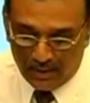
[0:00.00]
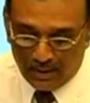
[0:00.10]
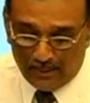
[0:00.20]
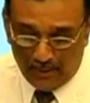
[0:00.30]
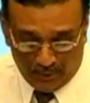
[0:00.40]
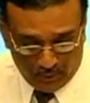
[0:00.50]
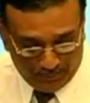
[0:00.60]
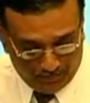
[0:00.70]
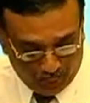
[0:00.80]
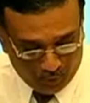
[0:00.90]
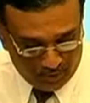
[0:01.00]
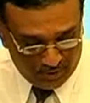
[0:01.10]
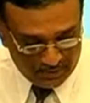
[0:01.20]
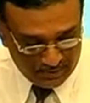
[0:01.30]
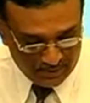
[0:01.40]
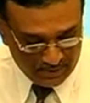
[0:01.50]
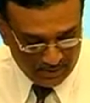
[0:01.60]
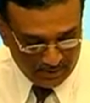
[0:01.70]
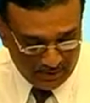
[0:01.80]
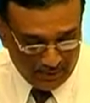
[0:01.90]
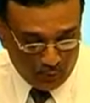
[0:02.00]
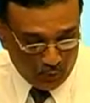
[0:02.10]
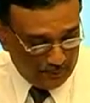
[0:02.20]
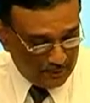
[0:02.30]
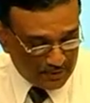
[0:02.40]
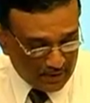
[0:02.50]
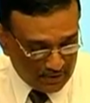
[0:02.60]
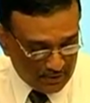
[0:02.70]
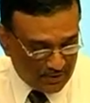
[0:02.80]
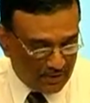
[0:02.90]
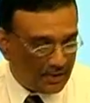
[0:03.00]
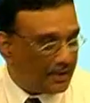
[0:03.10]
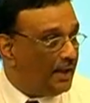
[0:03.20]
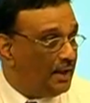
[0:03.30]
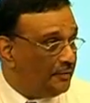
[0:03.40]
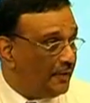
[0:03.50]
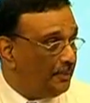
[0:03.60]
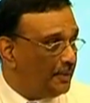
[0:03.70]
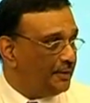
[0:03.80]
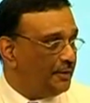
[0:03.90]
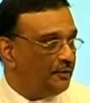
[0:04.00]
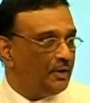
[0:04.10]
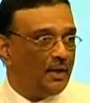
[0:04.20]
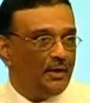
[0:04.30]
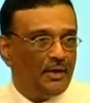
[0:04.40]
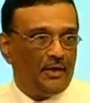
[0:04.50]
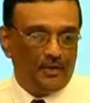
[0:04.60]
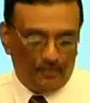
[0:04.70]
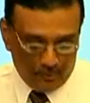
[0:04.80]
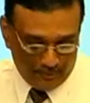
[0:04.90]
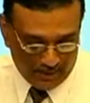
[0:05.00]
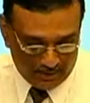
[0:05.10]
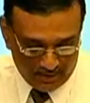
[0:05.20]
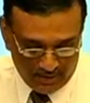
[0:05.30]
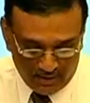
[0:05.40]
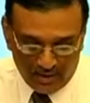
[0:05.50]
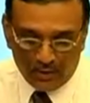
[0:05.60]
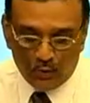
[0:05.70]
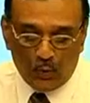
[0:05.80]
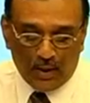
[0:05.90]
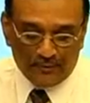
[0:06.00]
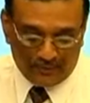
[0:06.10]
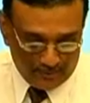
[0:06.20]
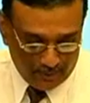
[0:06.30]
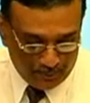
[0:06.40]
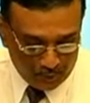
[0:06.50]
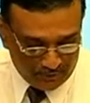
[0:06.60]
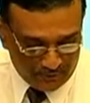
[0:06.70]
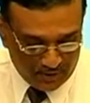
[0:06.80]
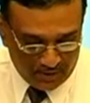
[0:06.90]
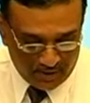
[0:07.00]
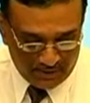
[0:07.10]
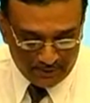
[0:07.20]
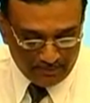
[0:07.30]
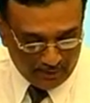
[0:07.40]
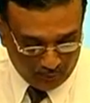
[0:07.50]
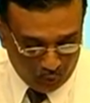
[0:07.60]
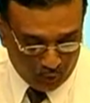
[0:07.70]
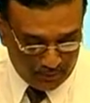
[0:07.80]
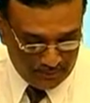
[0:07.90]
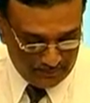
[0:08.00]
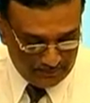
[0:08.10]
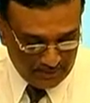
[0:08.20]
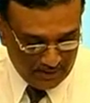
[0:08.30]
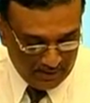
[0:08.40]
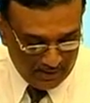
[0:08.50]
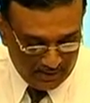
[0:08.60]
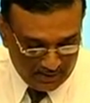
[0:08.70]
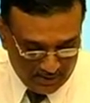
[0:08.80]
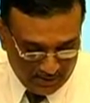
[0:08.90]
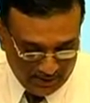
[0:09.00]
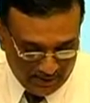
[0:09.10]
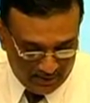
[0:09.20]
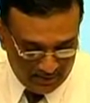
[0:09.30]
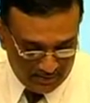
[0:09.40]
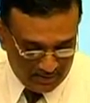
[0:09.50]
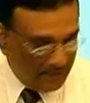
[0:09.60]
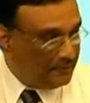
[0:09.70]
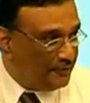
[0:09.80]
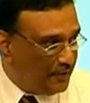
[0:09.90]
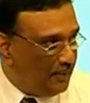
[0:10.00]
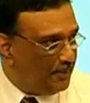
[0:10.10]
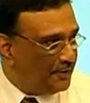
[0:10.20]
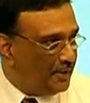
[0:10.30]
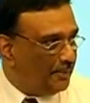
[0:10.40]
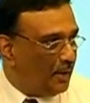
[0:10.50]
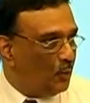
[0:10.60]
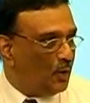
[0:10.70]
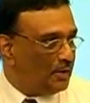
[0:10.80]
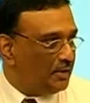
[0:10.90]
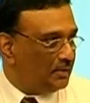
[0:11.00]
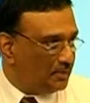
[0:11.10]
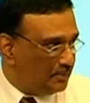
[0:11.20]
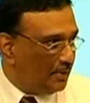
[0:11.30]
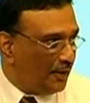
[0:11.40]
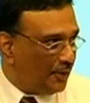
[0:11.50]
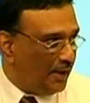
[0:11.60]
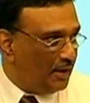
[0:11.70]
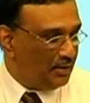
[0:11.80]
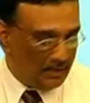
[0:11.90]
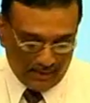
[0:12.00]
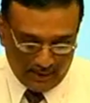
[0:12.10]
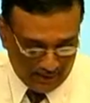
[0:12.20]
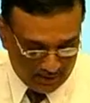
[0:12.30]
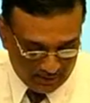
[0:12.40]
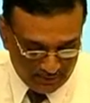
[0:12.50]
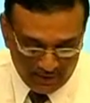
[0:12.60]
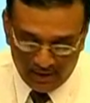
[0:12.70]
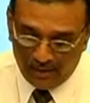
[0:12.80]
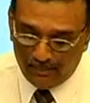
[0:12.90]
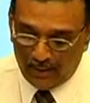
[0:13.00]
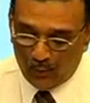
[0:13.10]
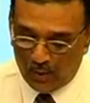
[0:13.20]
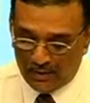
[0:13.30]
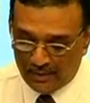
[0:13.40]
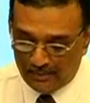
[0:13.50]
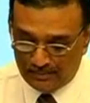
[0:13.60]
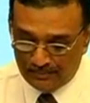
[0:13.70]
Coming to the port, he drew up the statistics that 85% of the container movement to and from the port of Chennai is by road, and 15% by rail, and nil by water.